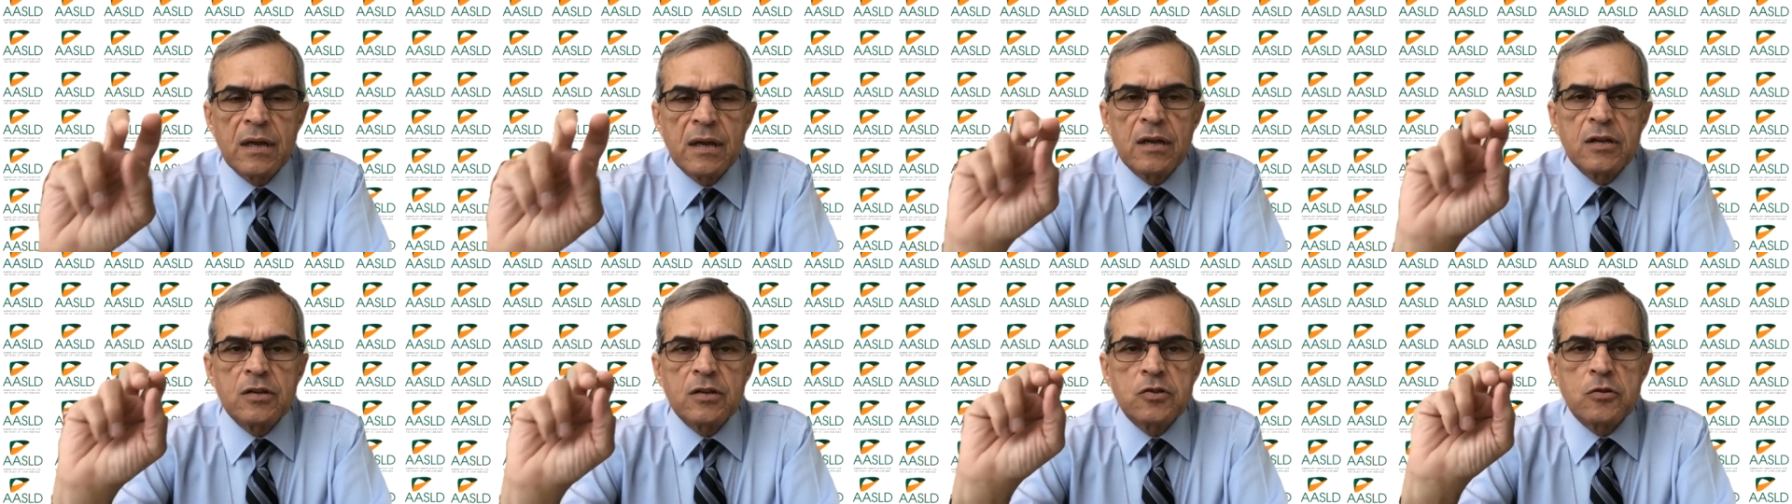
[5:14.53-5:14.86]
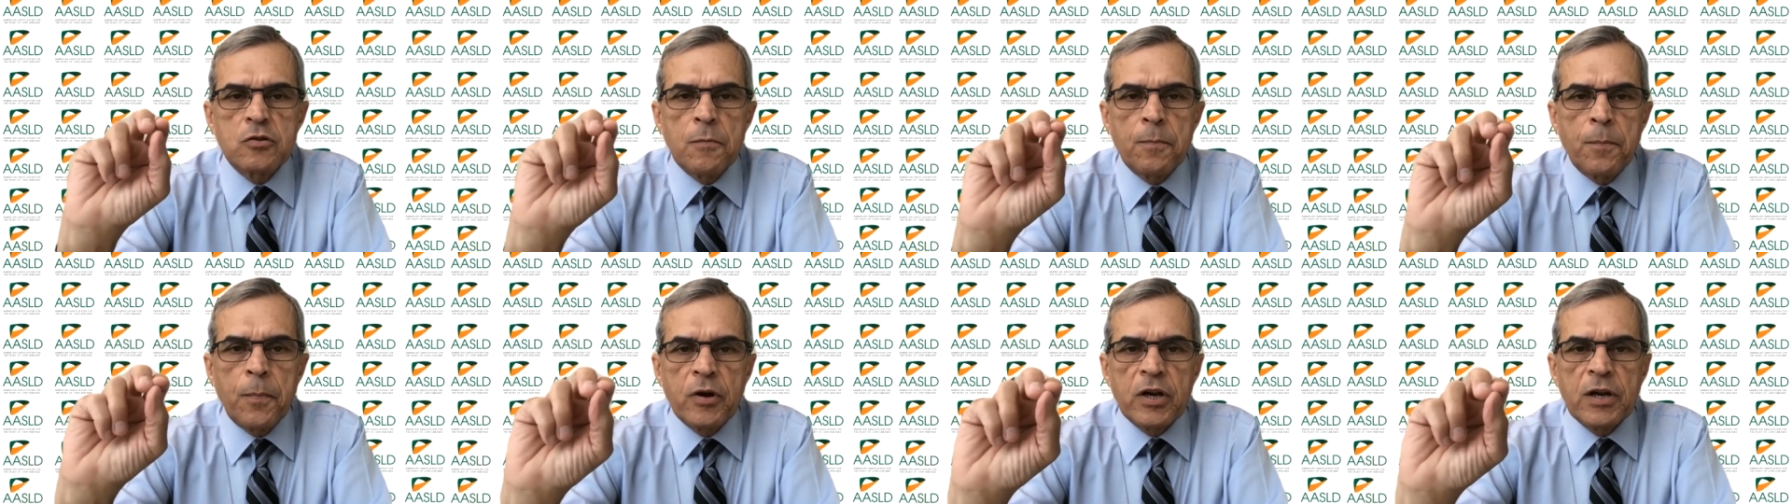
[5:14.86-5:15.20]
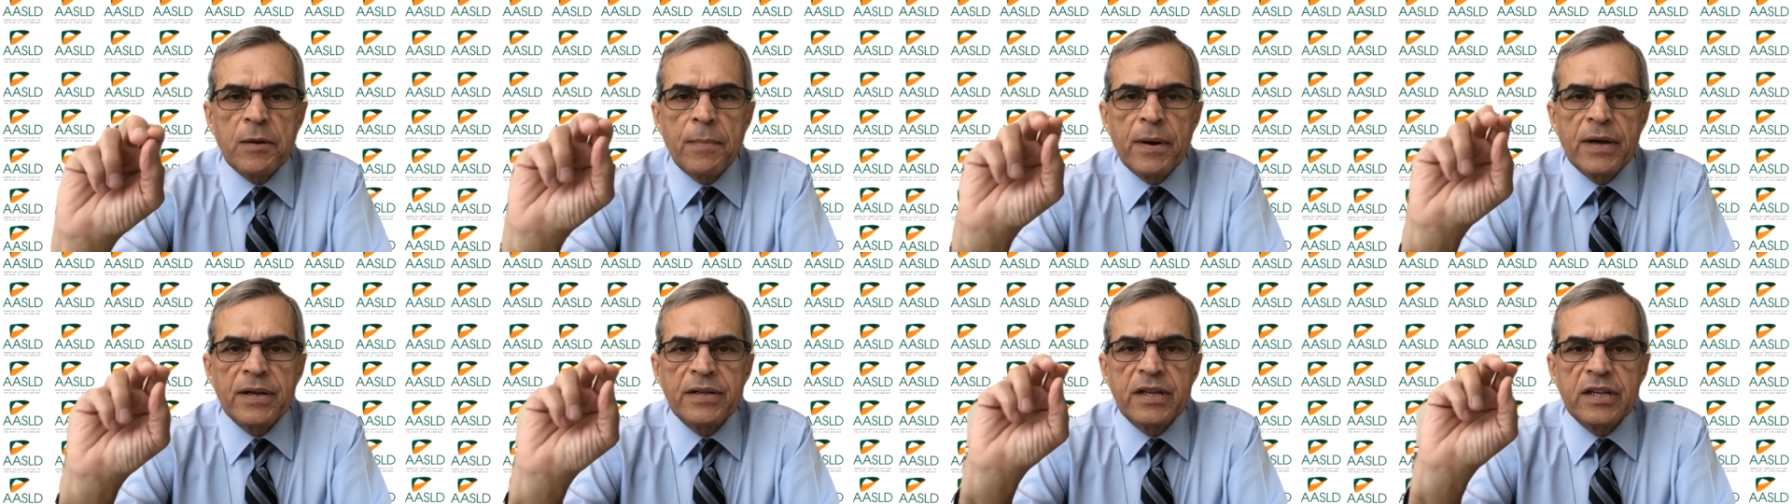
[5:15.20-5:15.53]
supported
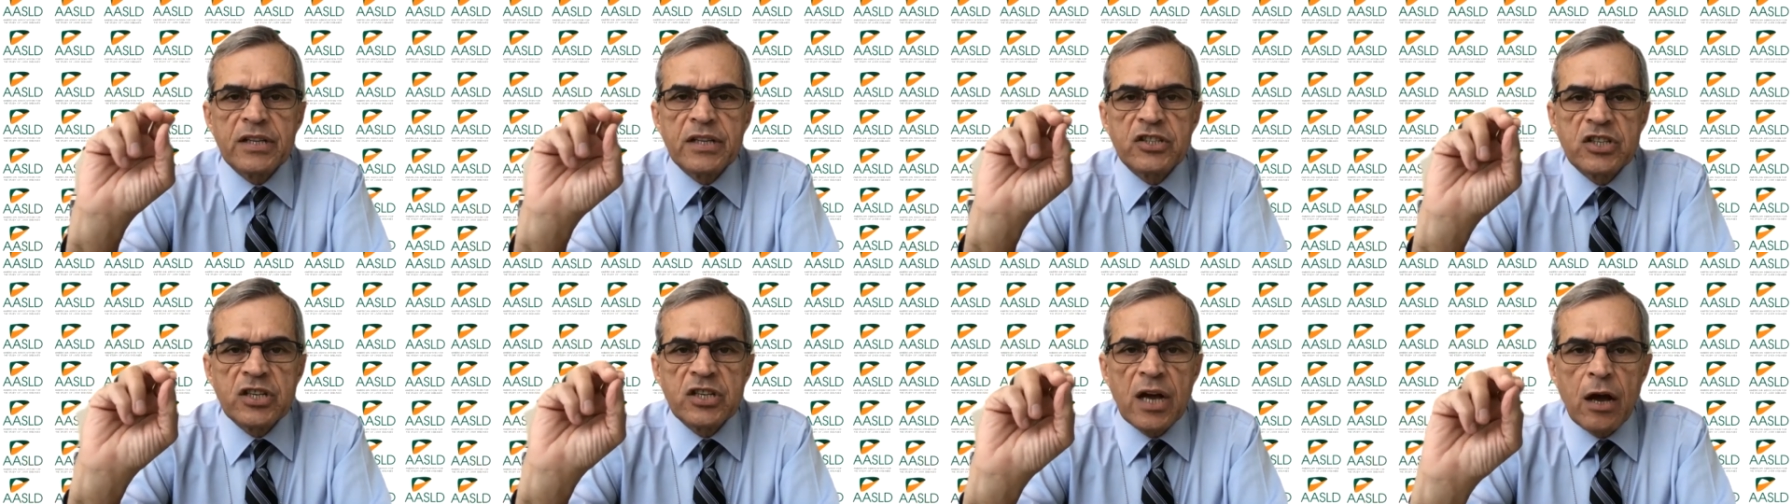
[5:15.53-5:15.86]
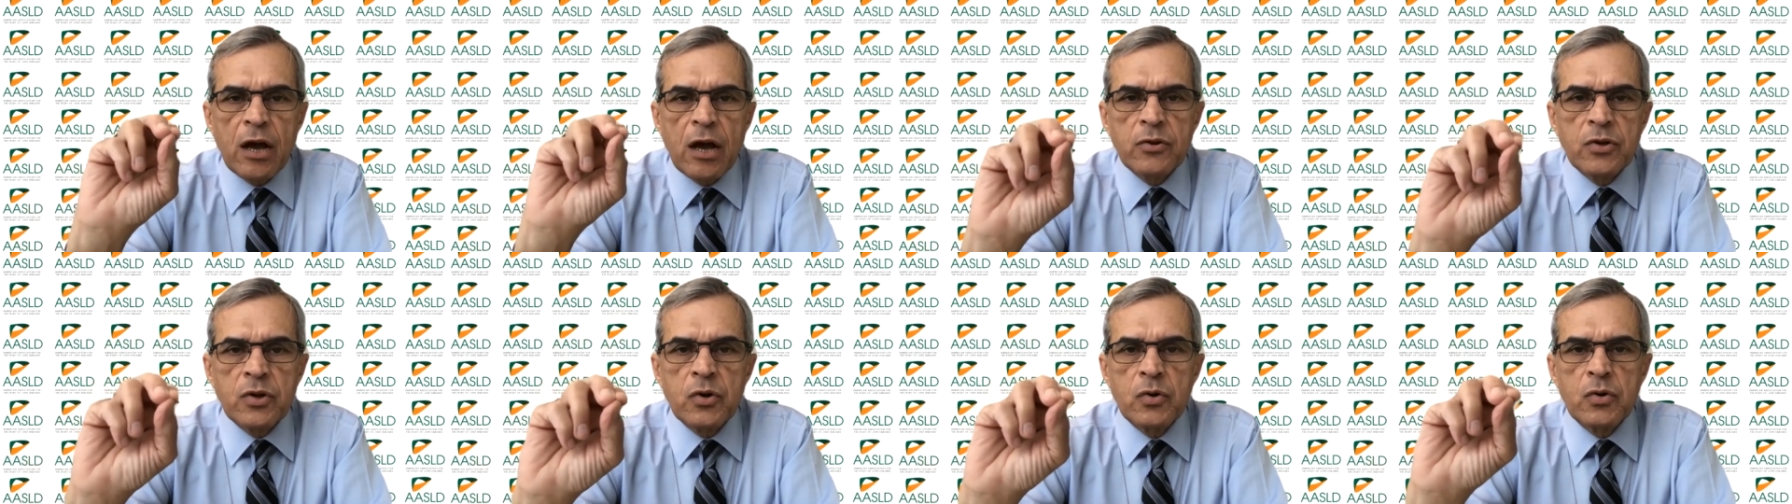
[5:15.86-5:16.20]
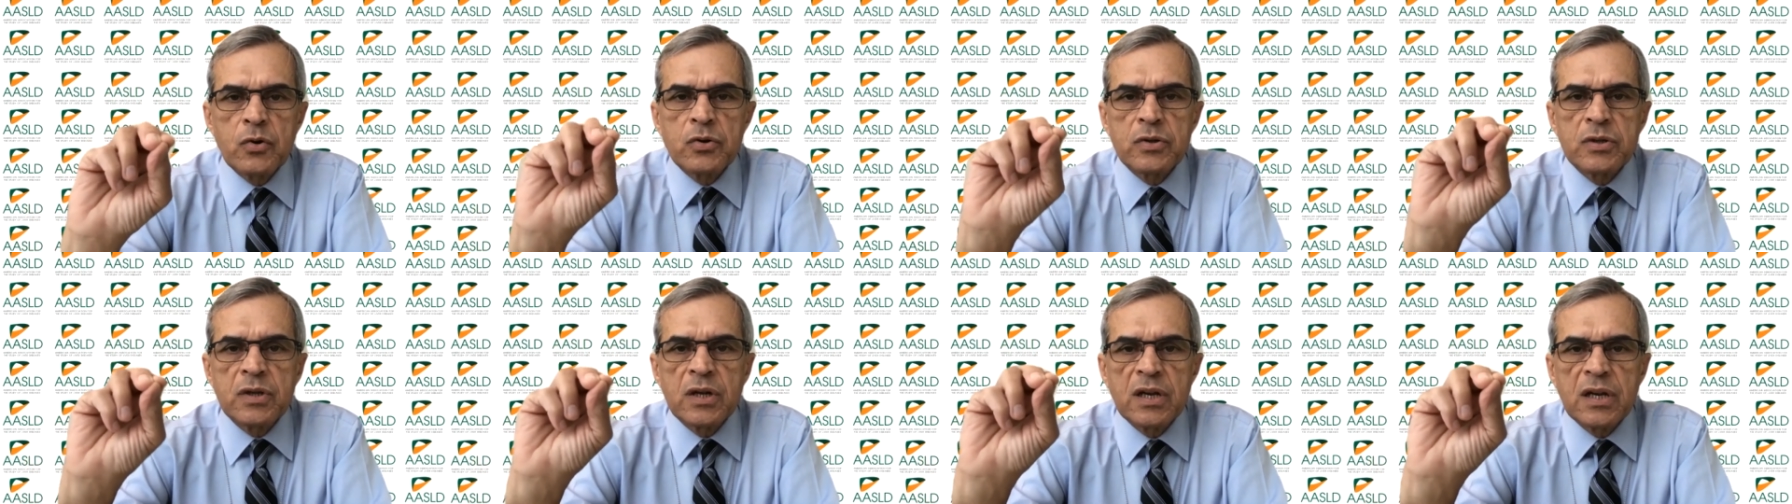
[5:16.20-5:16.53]
by the
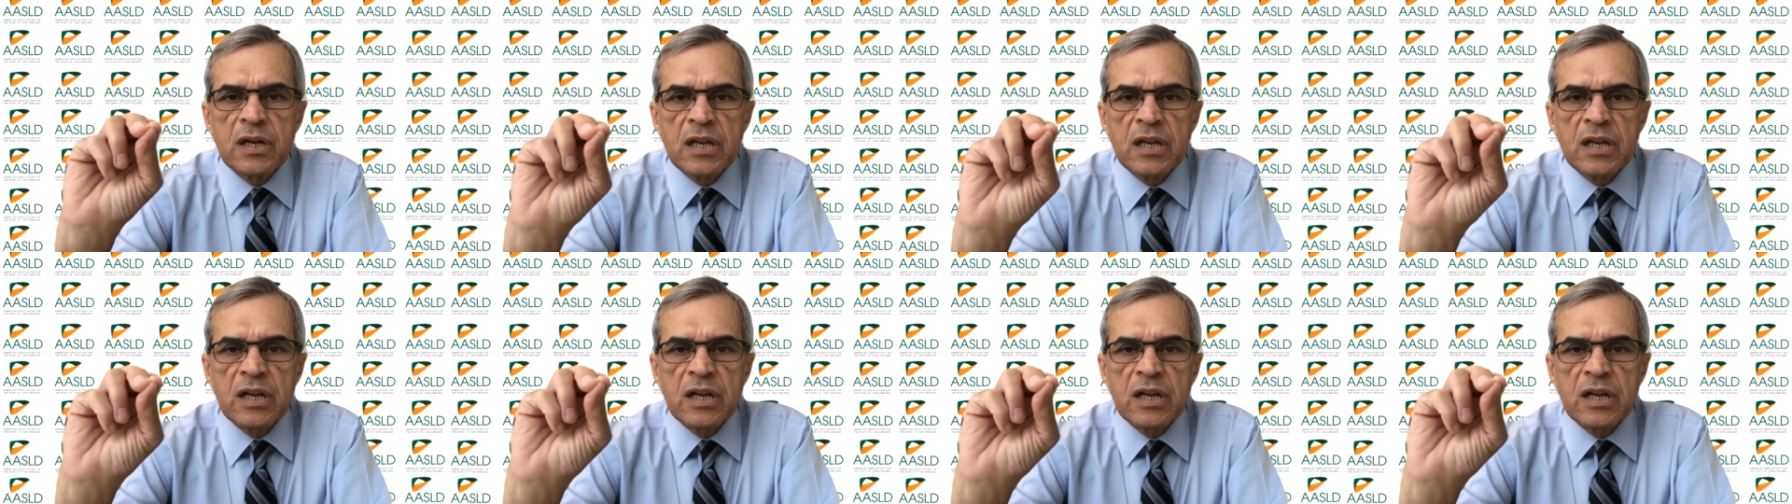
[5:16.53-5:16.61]
Childhood